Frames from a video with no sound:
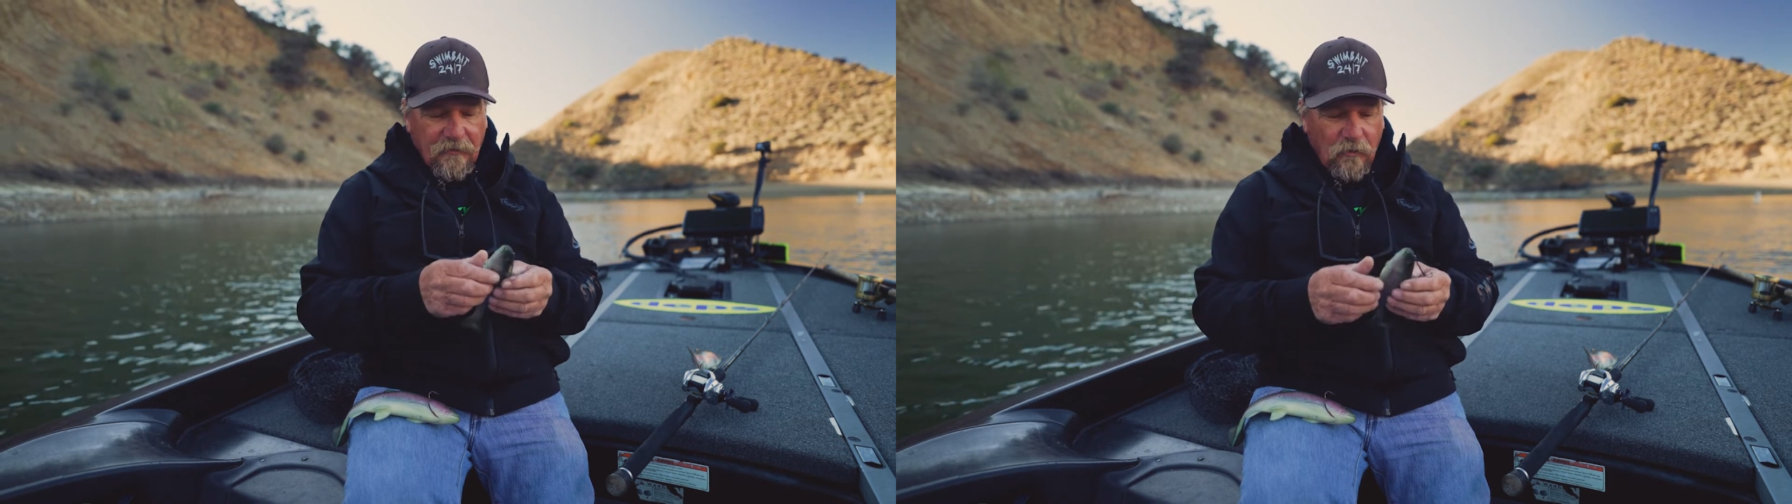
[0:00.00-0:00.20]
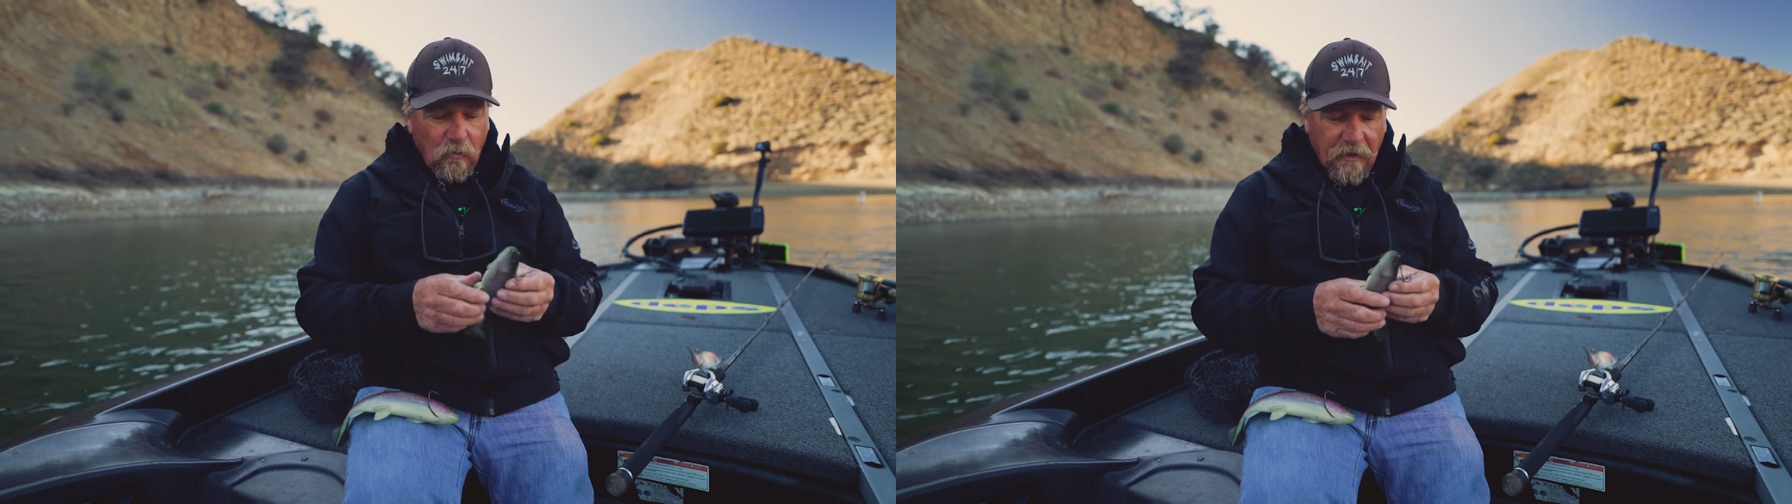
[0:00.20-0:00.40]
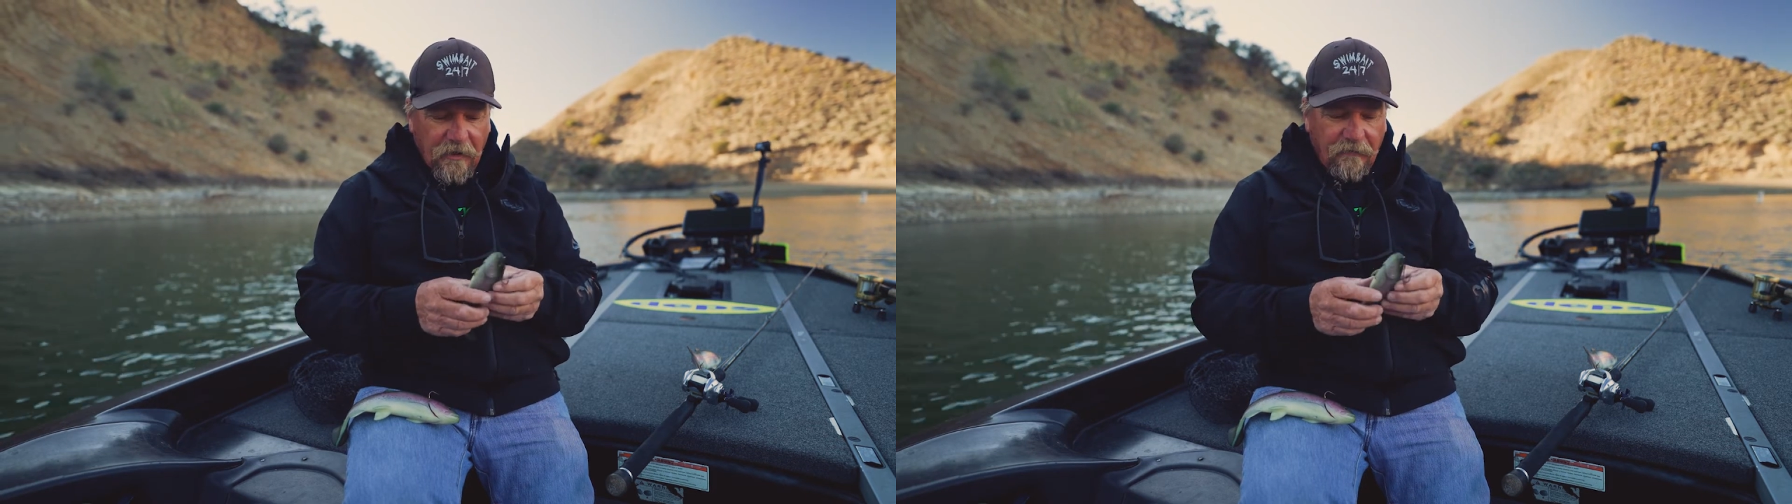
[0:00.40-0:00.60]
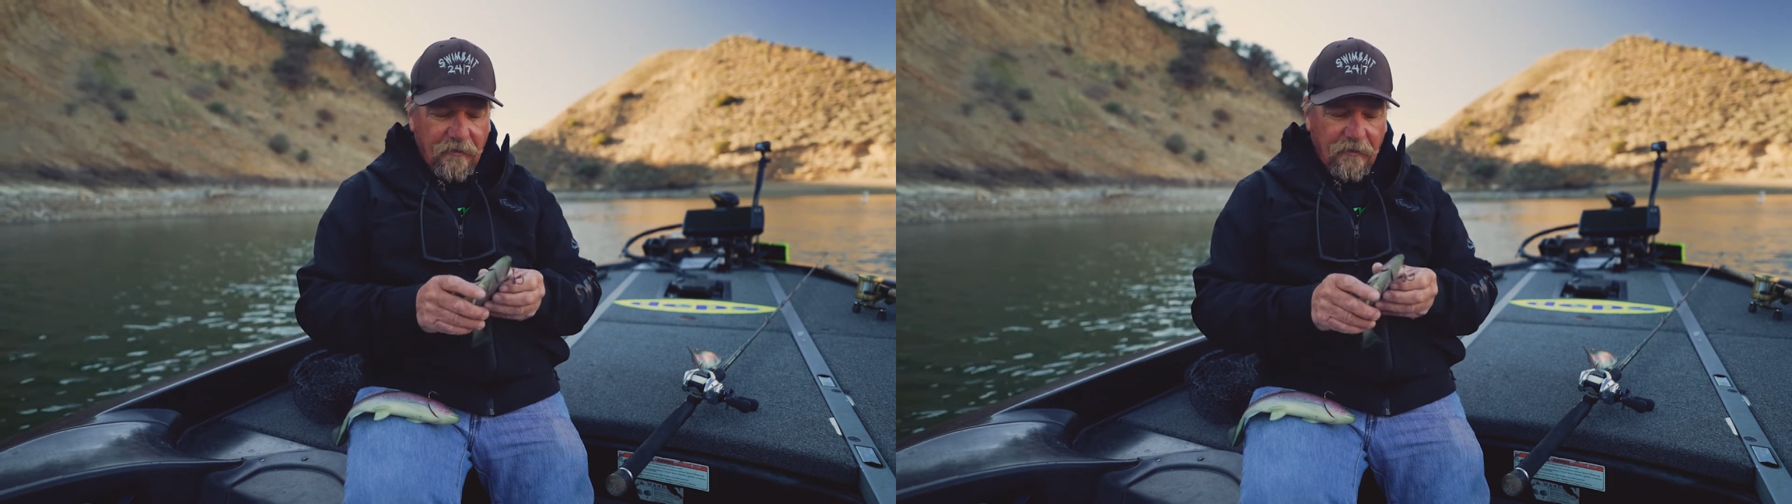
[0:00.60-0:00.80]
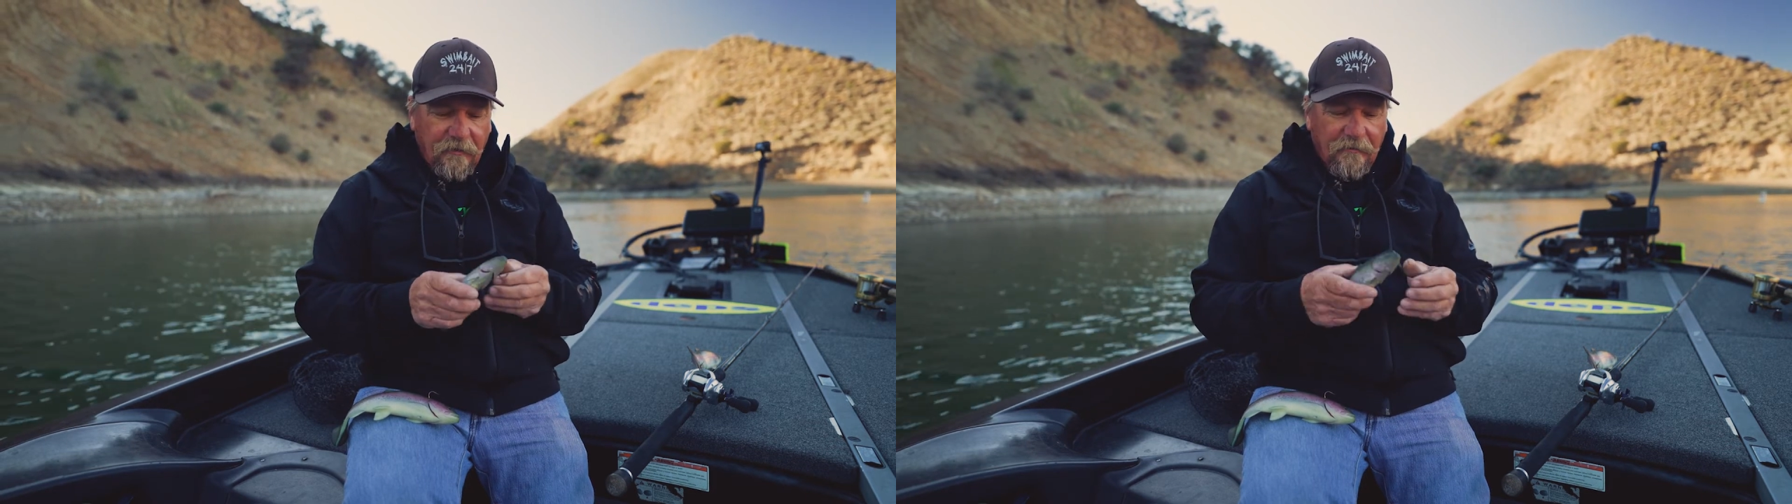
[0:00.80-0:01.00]
or
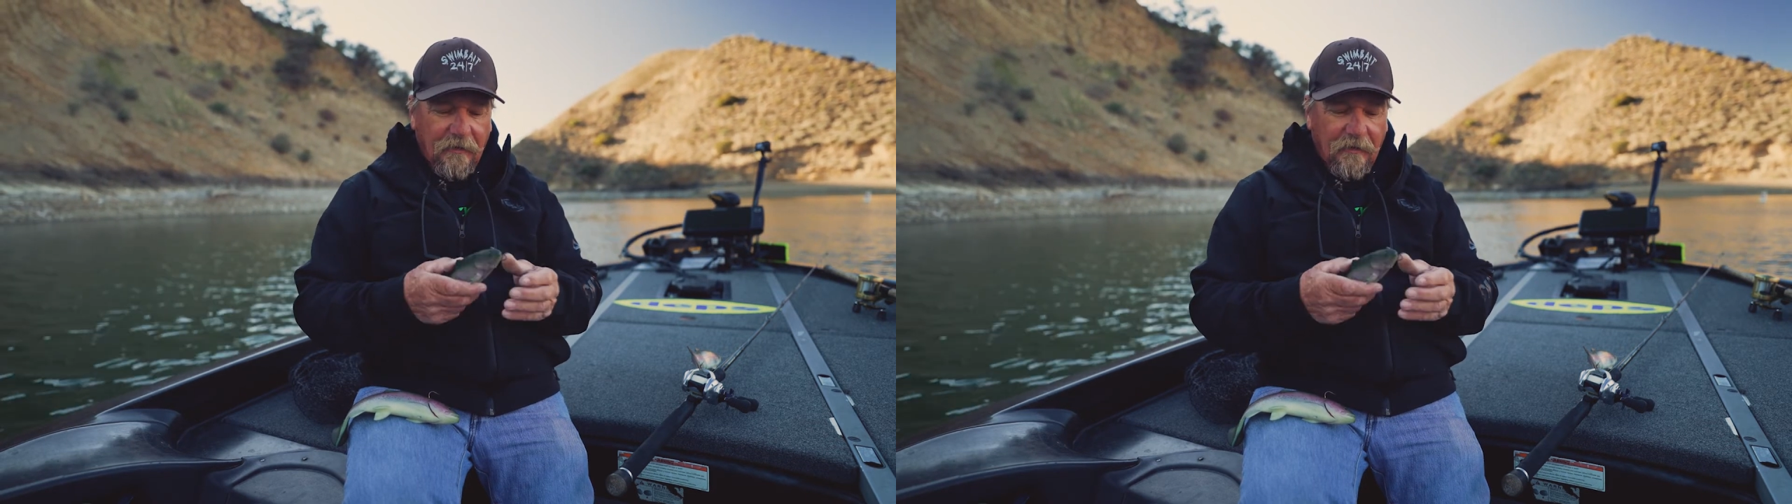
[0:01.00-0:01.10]
whatever,